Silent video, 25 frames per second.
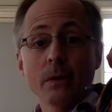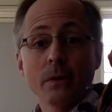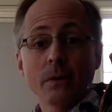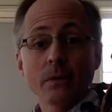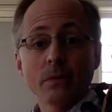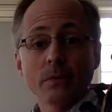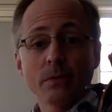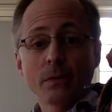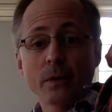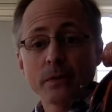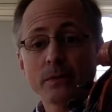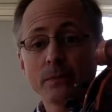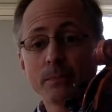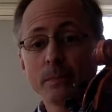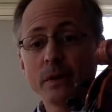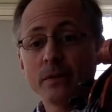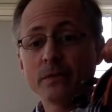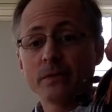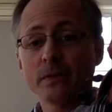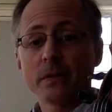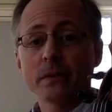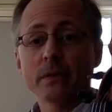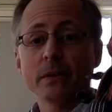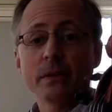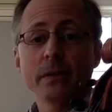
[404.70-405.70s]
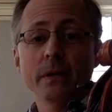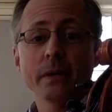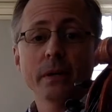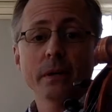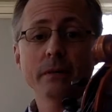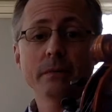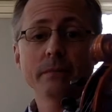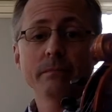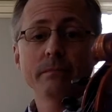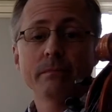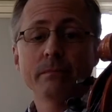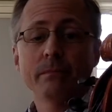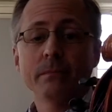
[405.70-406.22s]
So that's basically it.
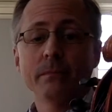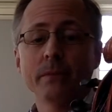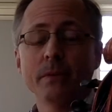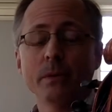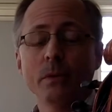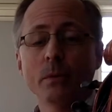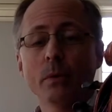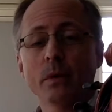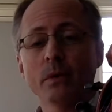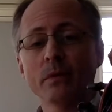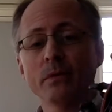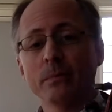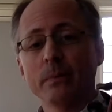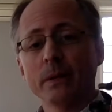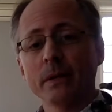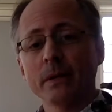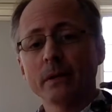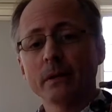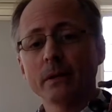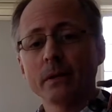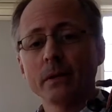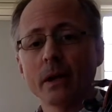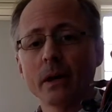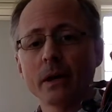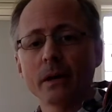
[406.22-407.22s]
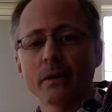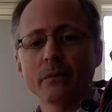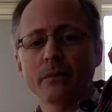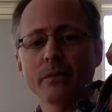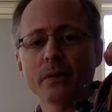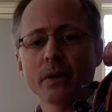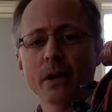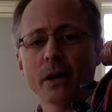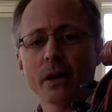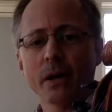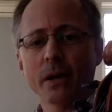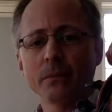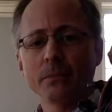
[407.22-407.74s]
You want to spend a lot of
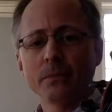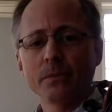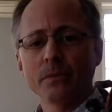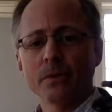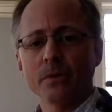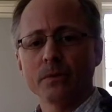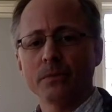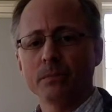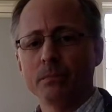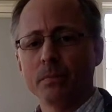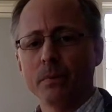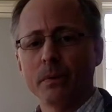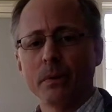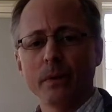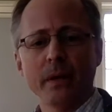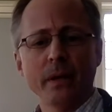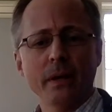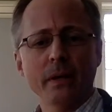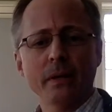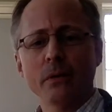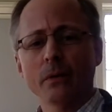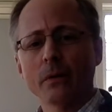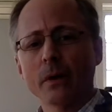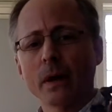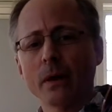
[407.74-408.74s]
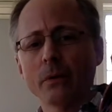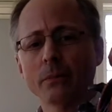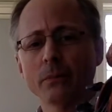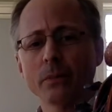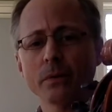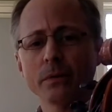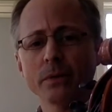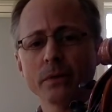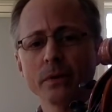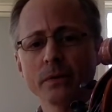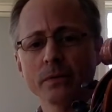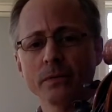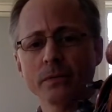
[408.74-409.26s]
time just playing around
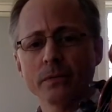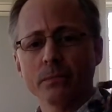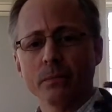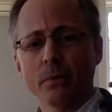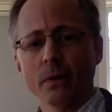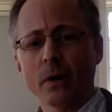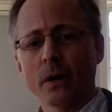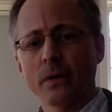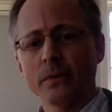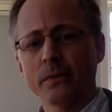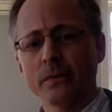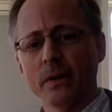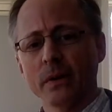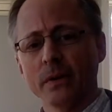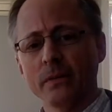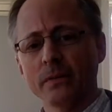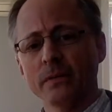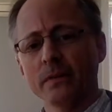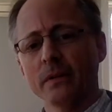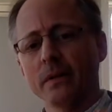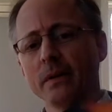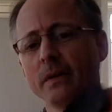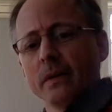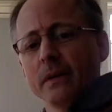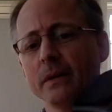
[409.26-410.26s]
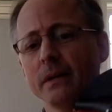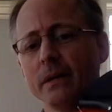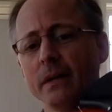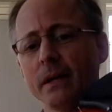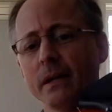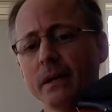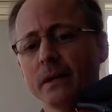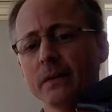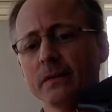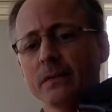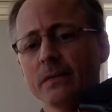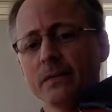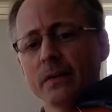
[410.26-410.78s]
with this process,
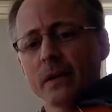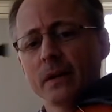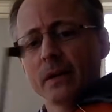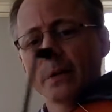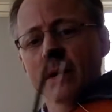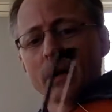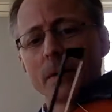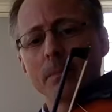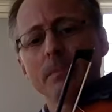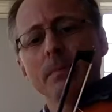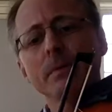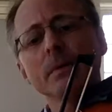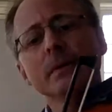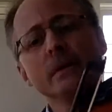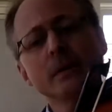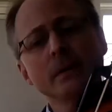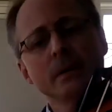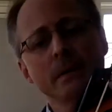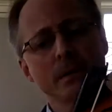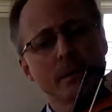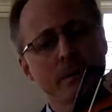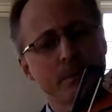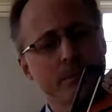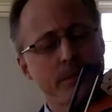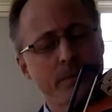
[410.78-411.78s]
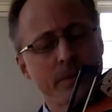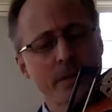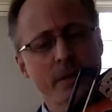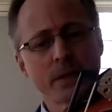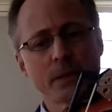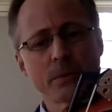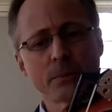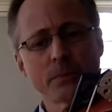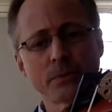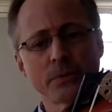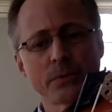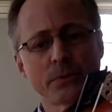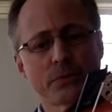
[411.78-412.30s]
getting set up, being
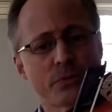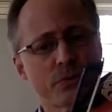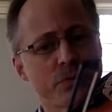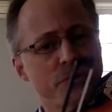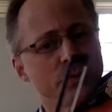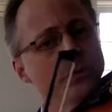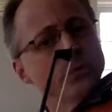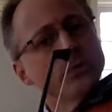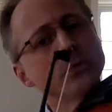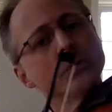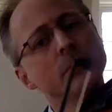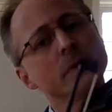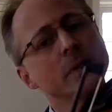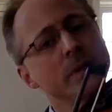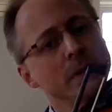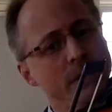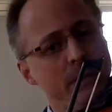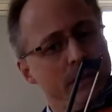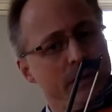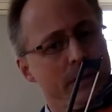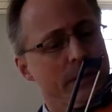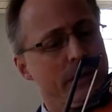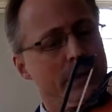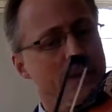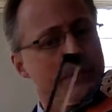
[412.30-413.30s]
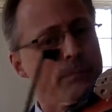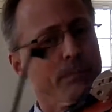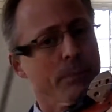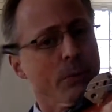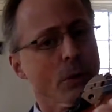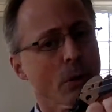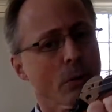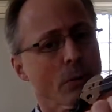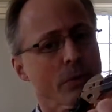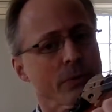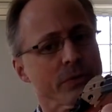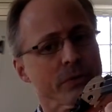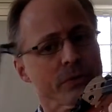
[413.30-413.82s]
able to tune and
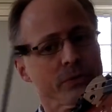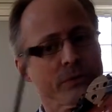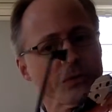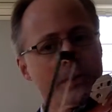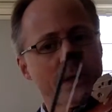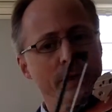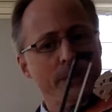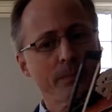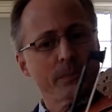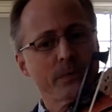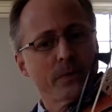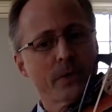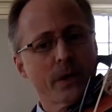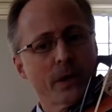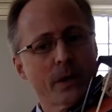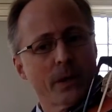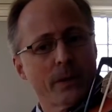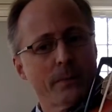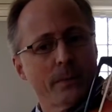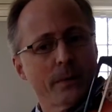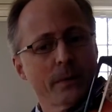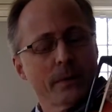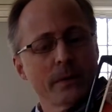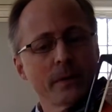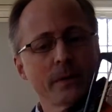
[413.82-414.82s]
bow at the same time.